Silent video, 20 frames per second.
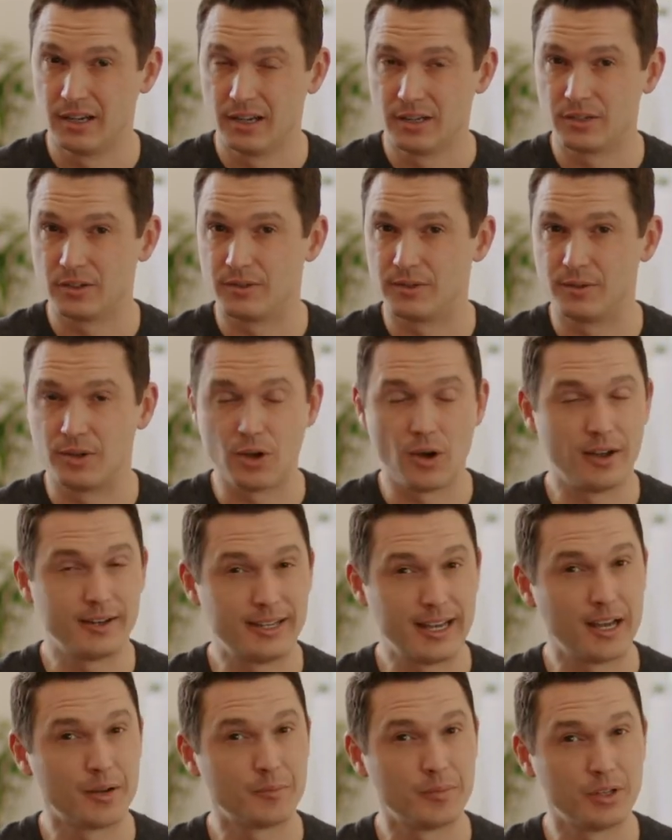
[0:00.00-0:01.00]
So
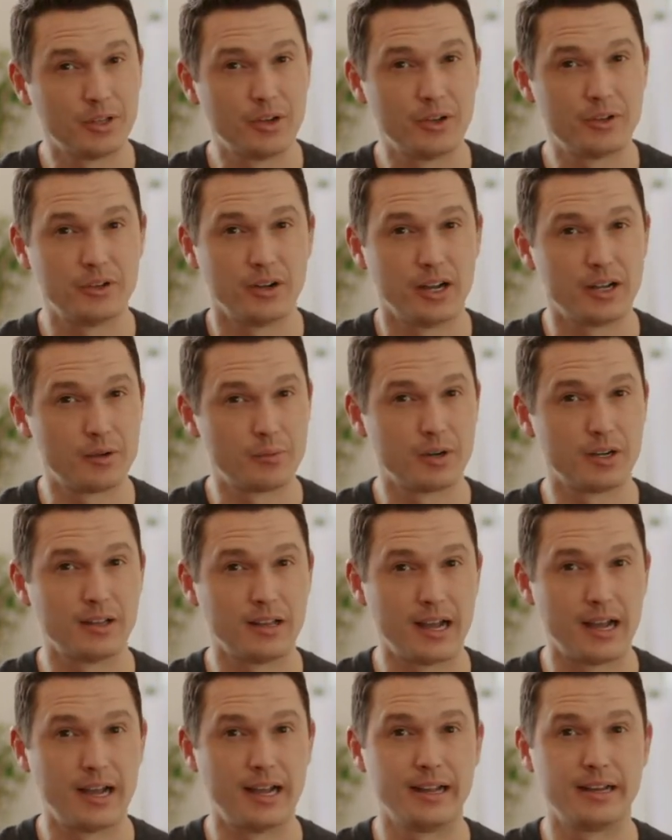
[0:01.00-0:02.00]
down below your underwear
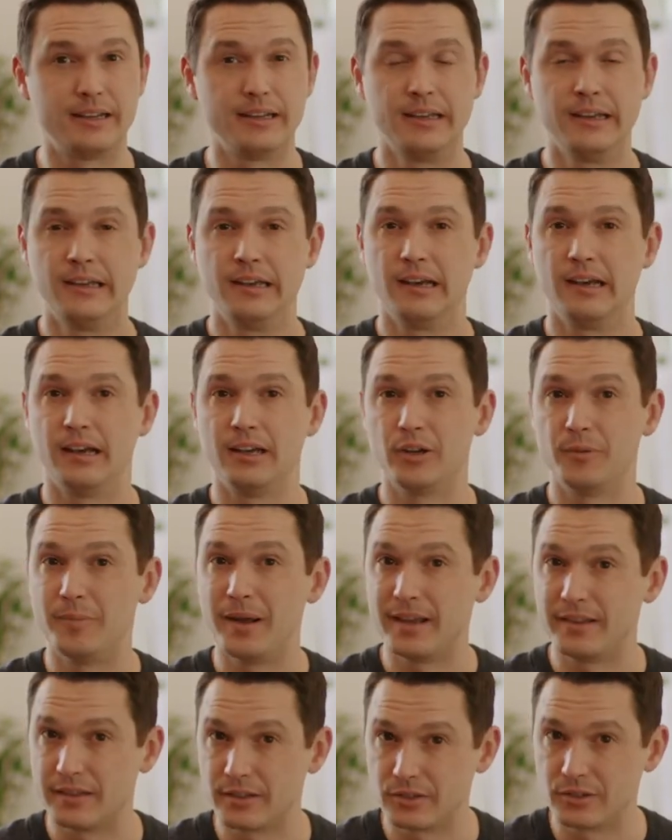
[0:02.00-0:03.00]
line, your
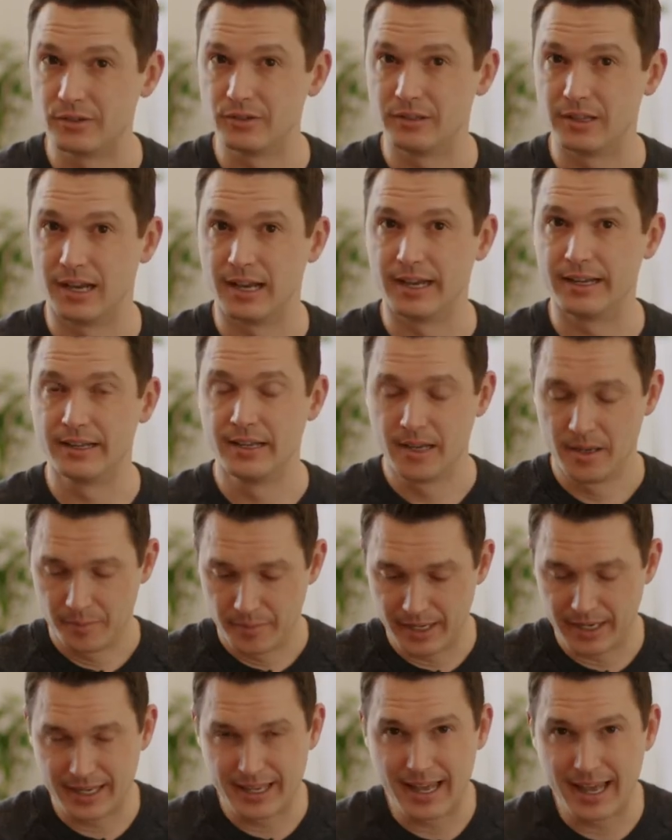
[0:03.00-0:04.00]
bathing suit line,
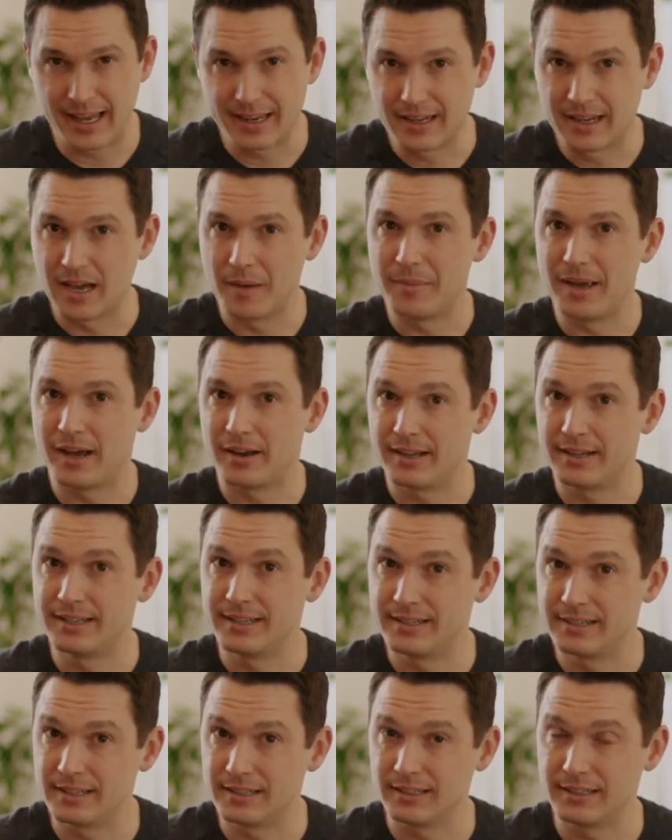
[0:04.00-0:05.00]
but it can come out a
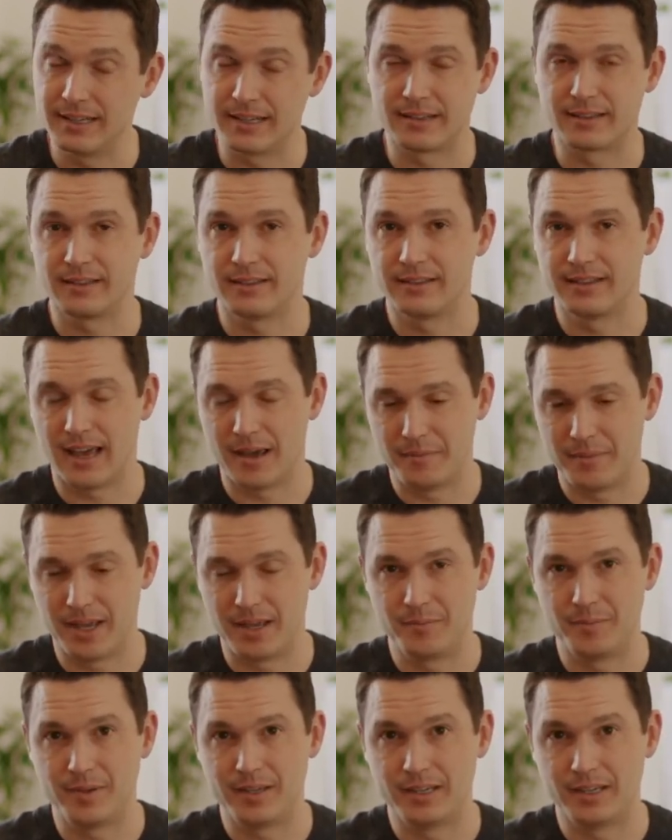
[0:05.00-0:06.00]
decent length. That may
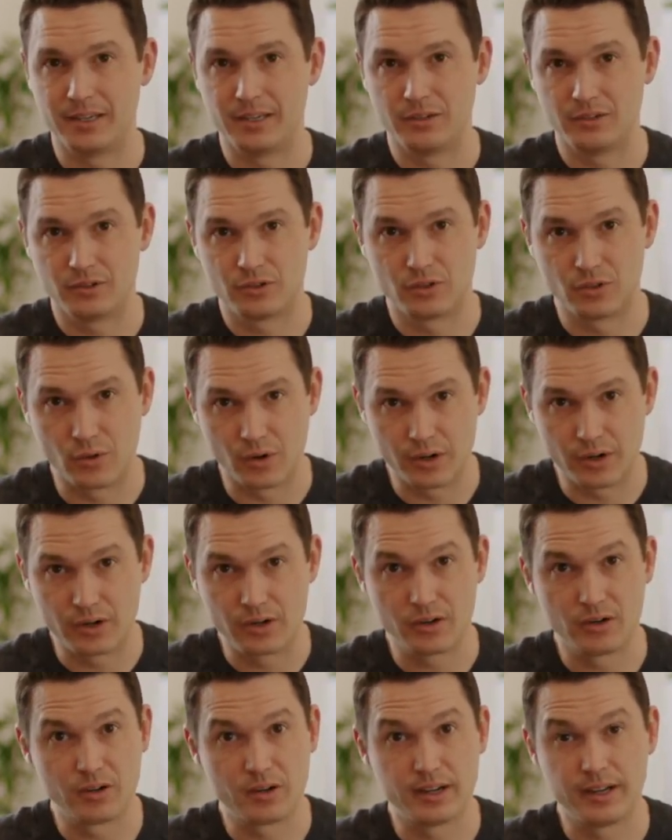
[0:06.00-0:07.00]
be
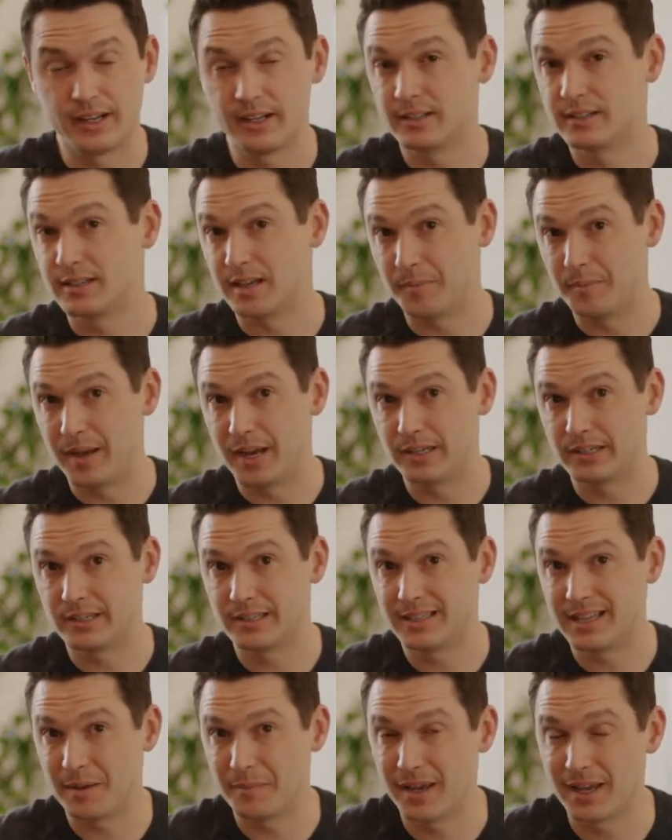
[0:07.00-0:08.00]
shorter, or in some patients
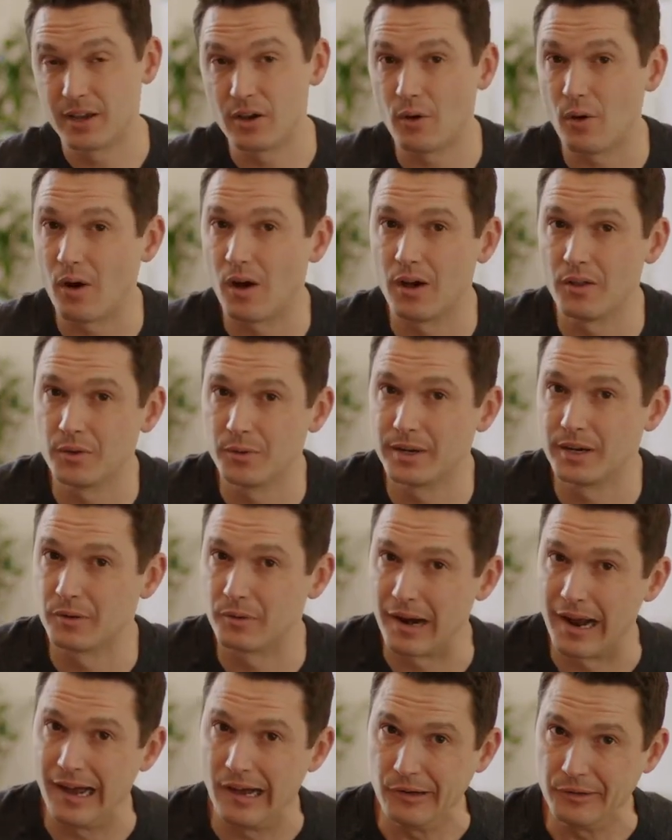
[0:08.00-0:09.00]
that may go all the way
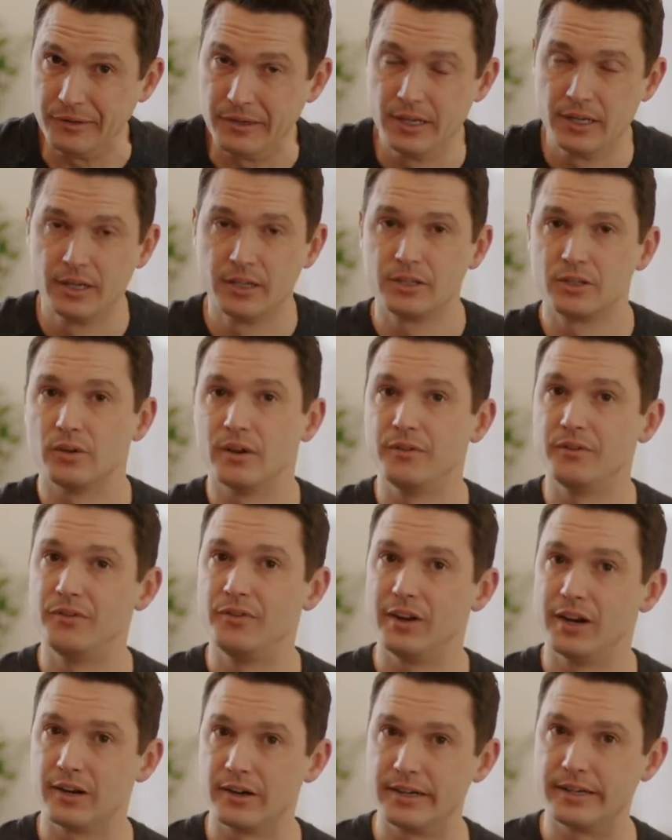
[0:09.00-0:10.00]
around. So it
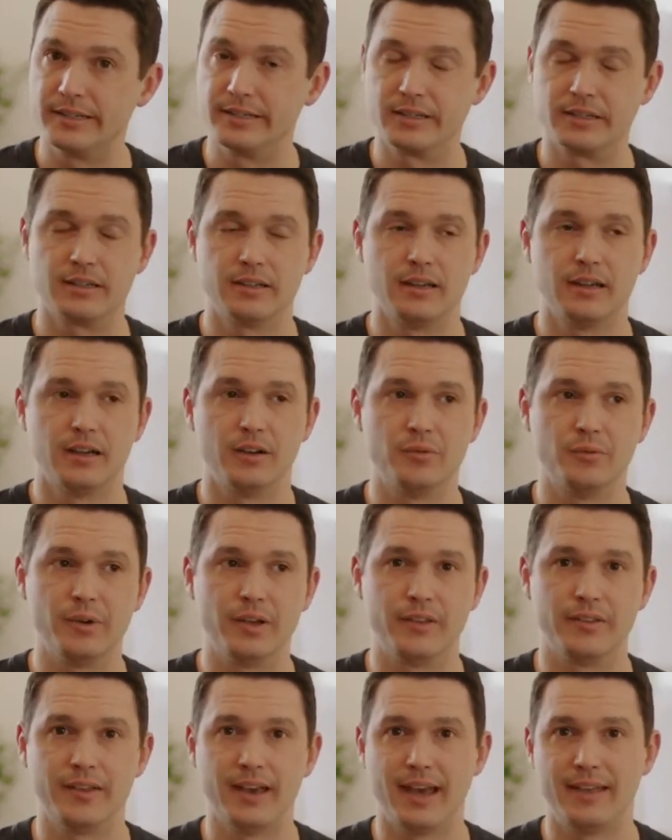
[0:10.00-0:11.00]
varies
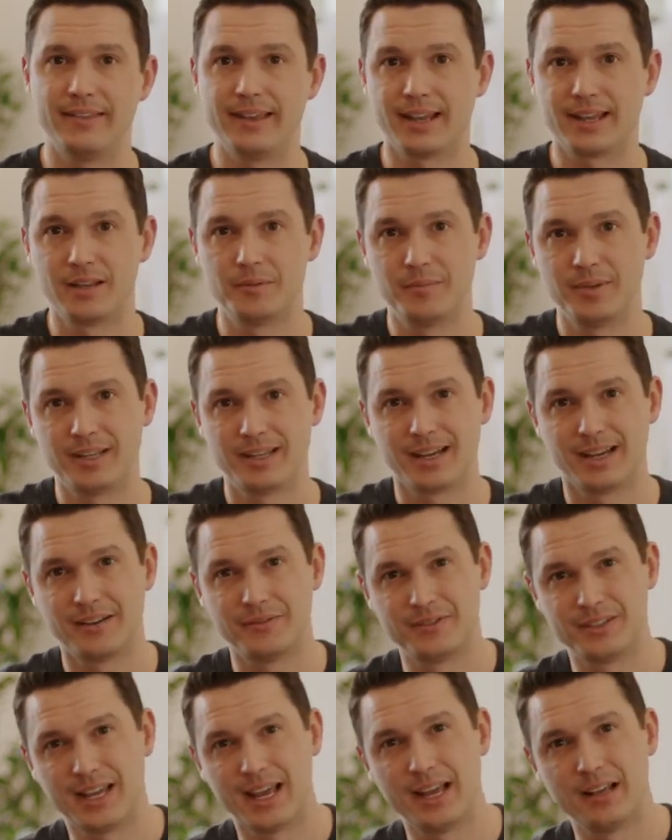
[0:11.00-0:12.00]
with that, and that can be kind
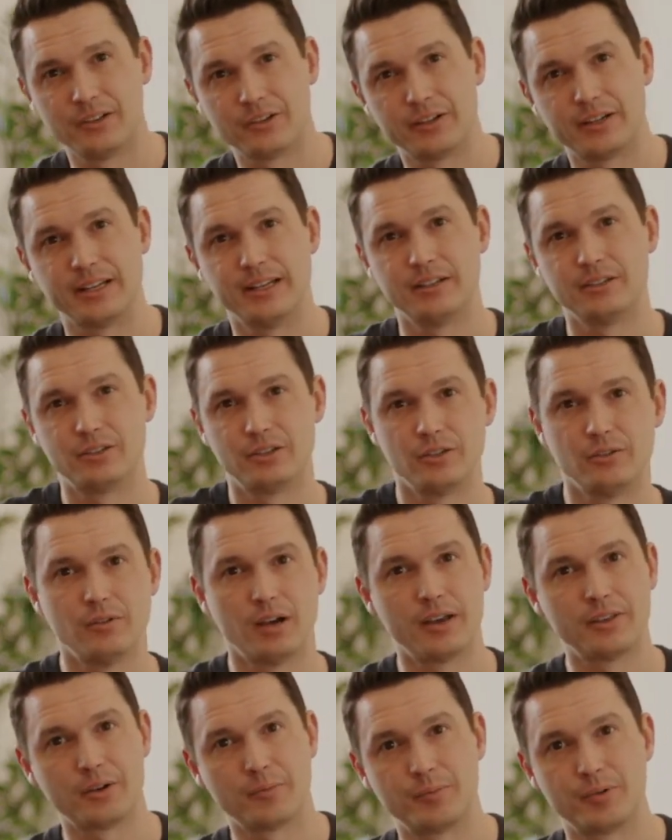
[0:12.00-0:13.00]
of tailored into
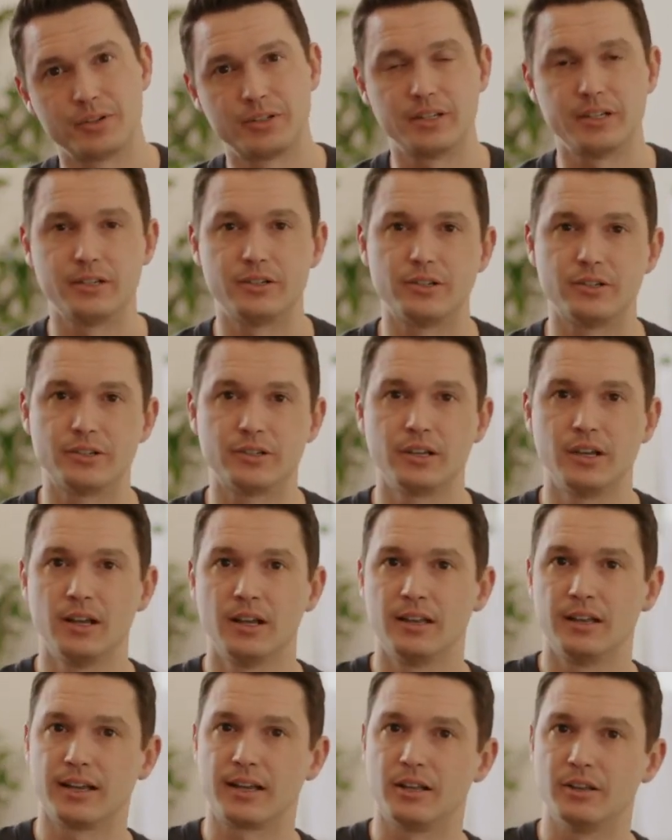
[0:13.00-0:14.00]
other procedures
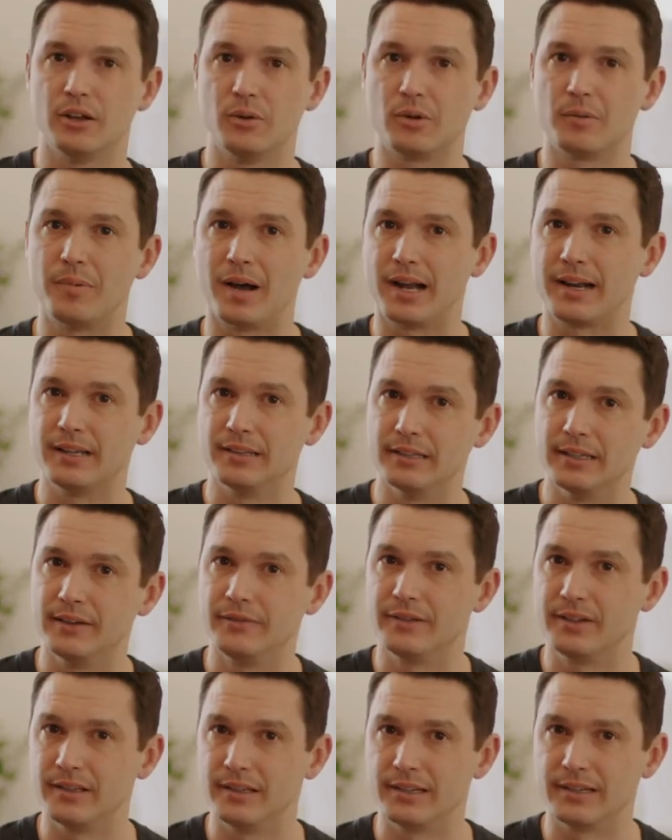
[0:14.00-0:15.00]
like a lower body
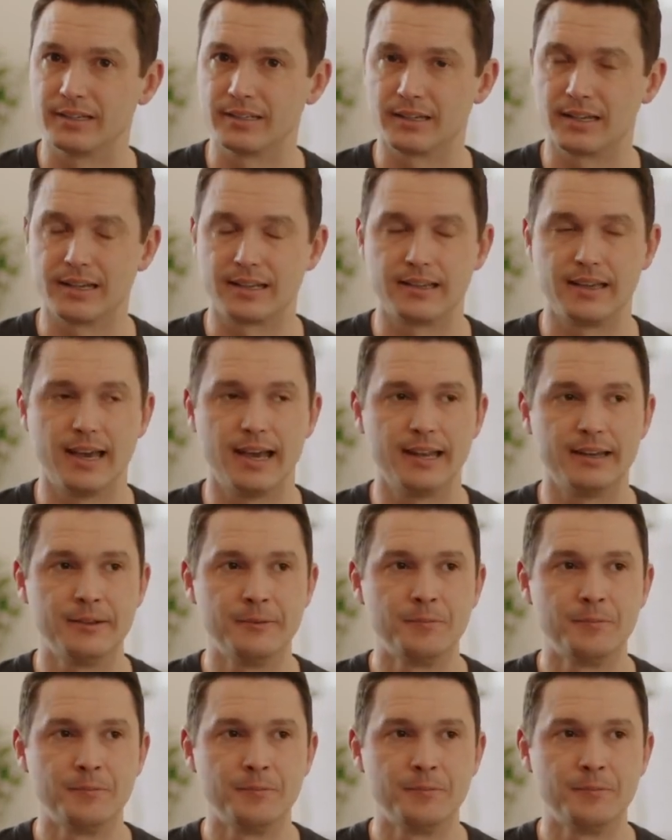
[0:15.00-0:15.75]
lift and things like that.